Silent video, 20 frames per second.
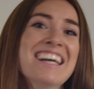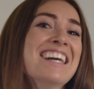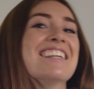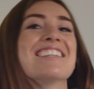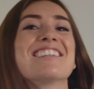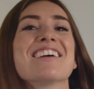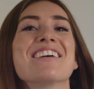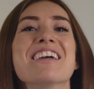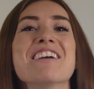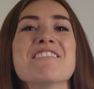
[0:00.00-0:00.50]

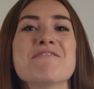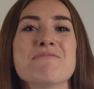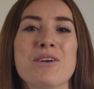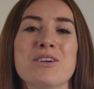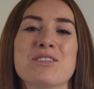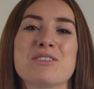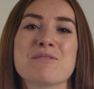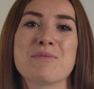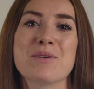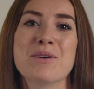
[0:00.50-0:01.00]
So if
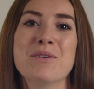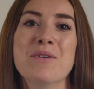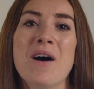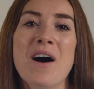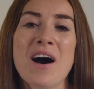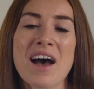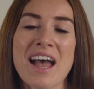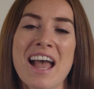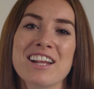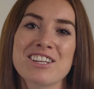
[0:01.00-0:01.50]
possible,
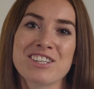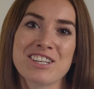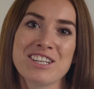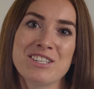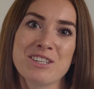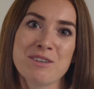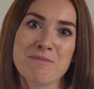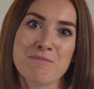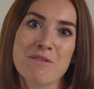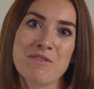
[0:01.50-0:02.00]
I actually
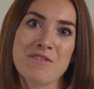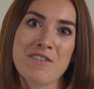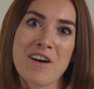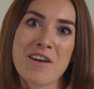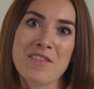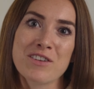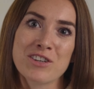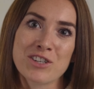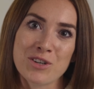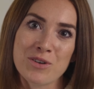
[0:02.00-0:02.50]
do
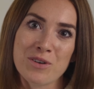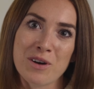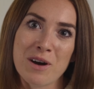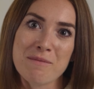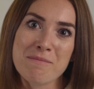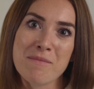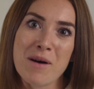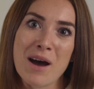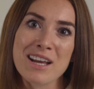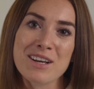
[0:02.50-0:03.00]
prefer the
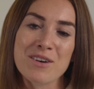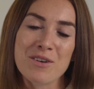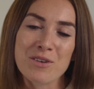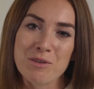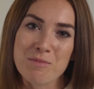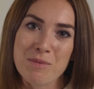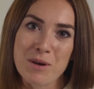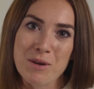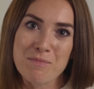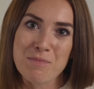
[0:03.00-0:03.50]
shotgun mic
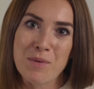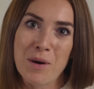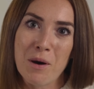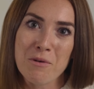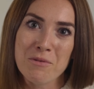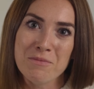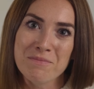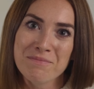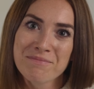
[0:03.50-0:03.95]
on a boom pole.